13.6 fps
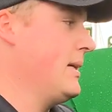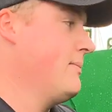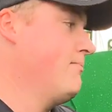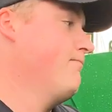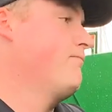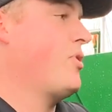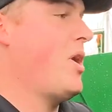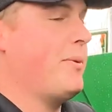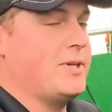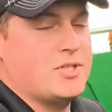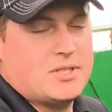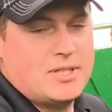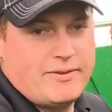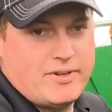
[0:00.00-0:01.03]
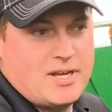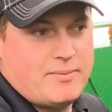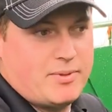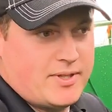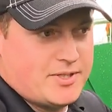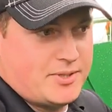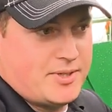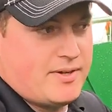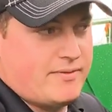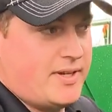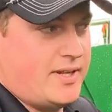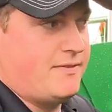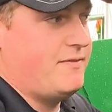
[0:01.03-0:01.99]
Um, probably just leave it up unless you
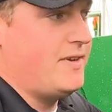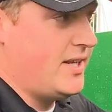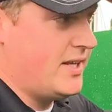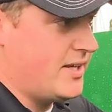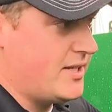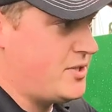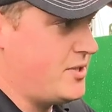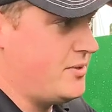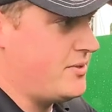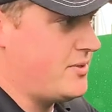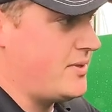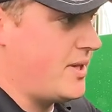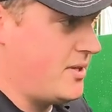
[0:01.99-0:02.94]
have any feeding issues,